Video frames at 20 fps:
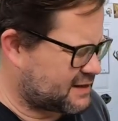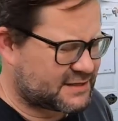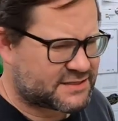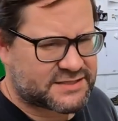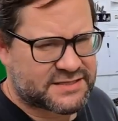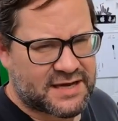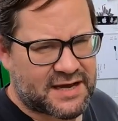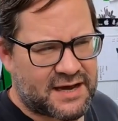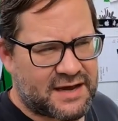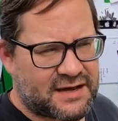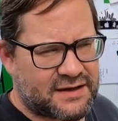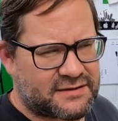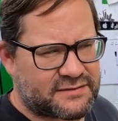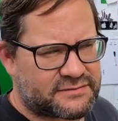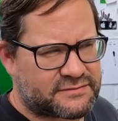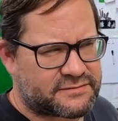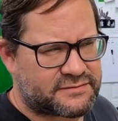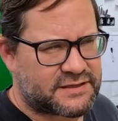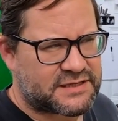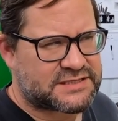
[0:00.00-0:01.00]
it's uh,
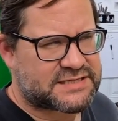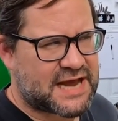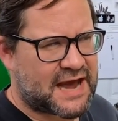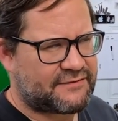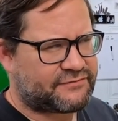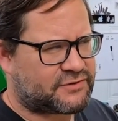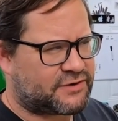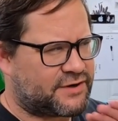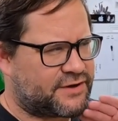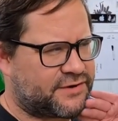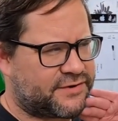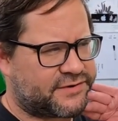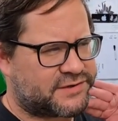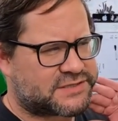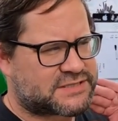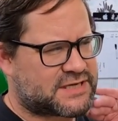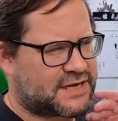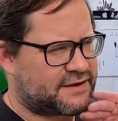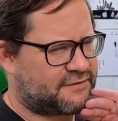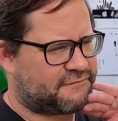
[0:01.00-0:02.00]
it's afternoon.
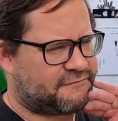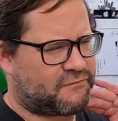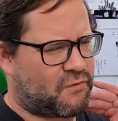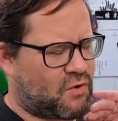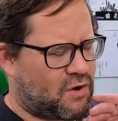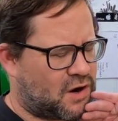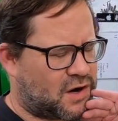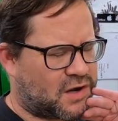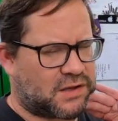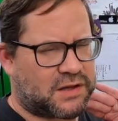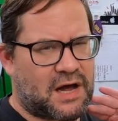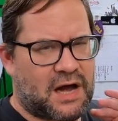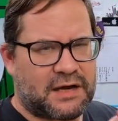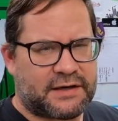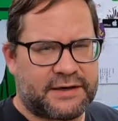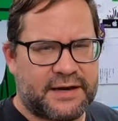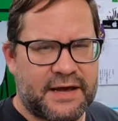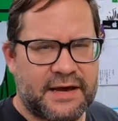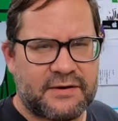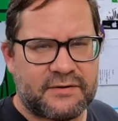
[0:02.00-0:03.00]
It's like four
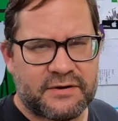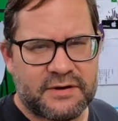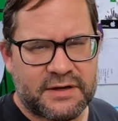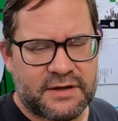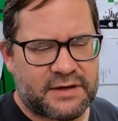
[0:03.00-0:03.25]
o'clock now.